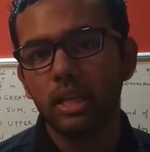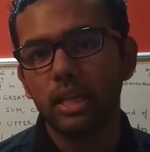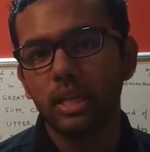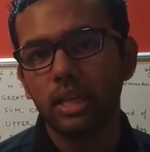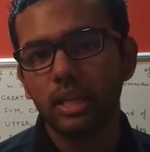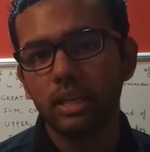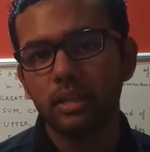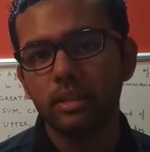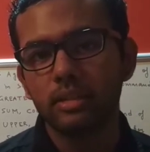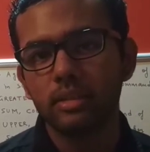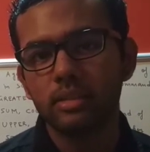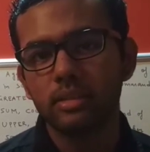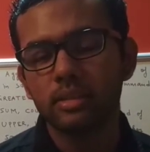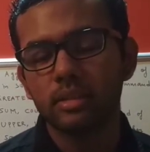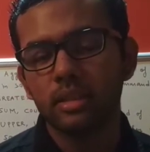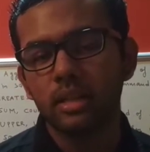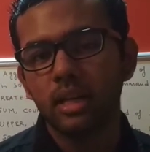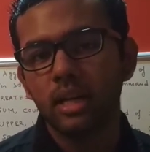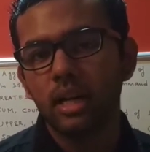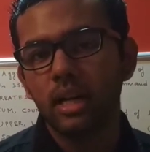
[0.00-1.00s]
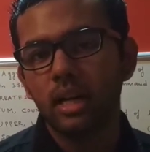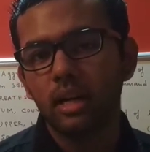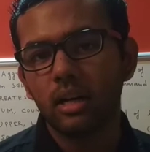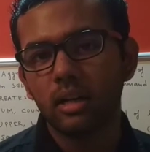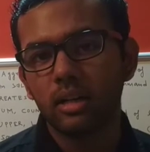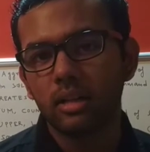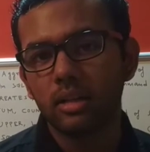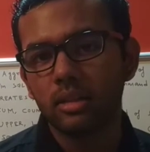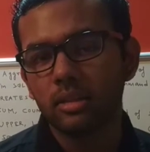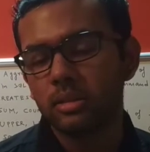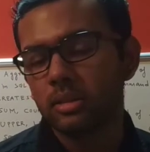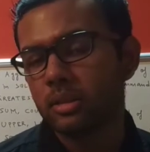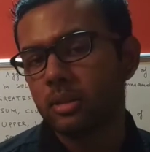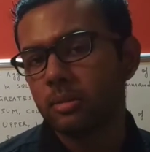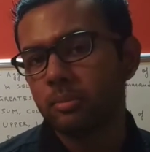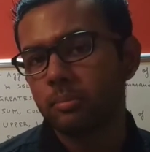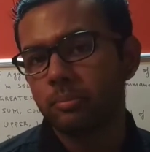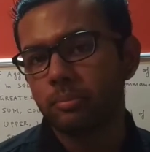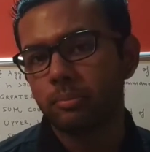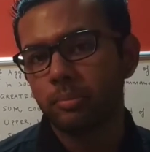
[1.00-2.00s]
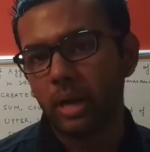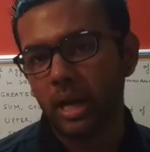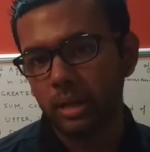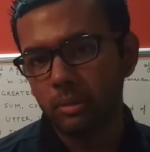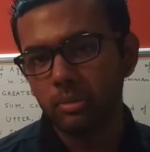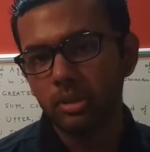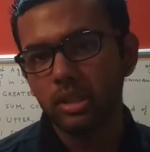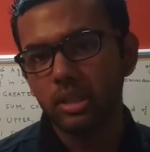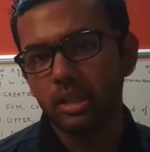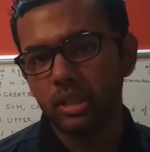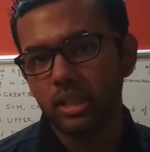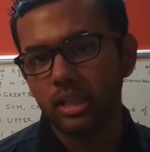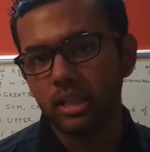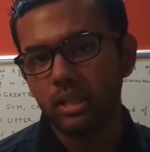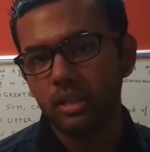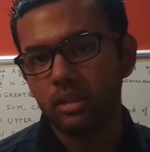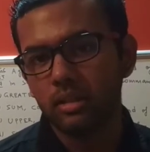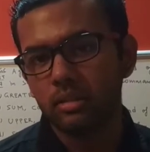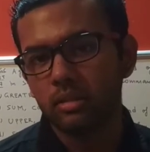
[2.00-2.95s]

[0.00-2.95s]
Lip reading: is a primary key,